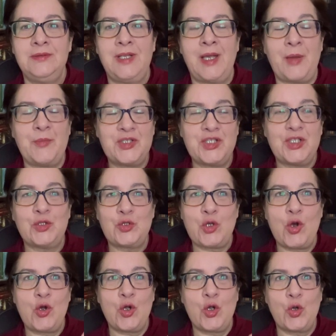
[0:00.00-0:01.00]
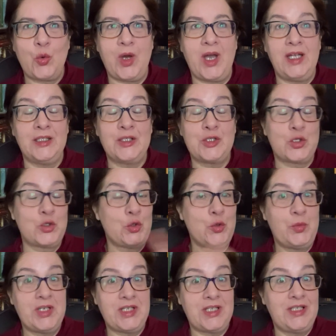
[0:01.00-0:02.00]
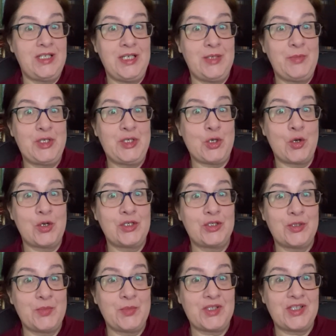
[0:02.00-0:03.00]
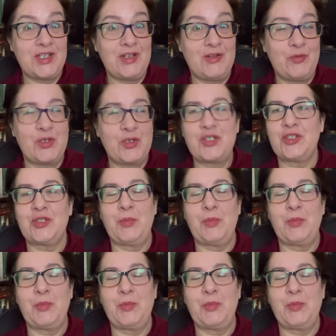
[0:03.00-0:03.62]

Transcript: I'm still talking quietly so nobody can hear me talking to myself, which is a